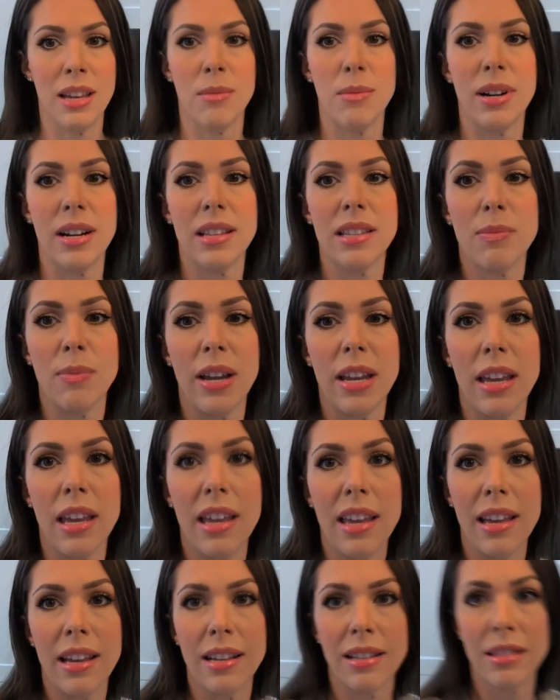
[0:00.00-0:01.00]
but it's my
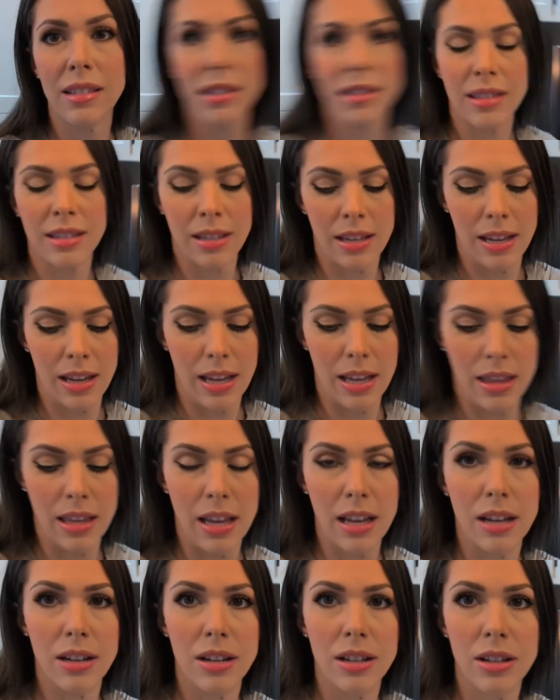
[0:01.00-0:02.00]
aunt's, and
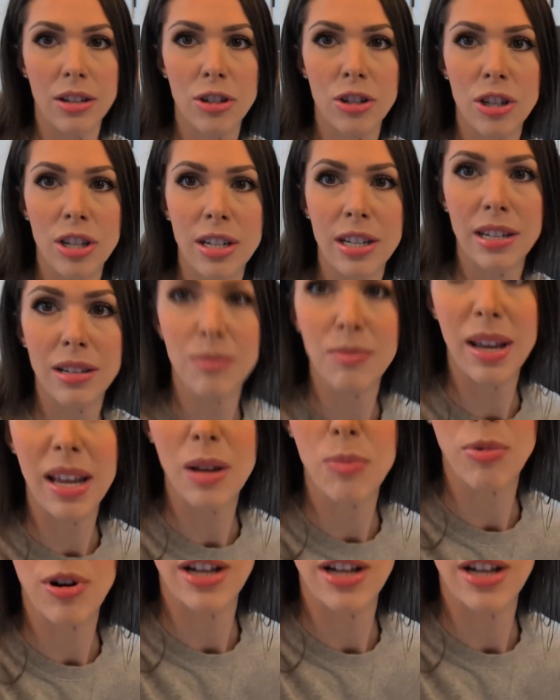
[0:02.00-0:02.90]
then she didn't make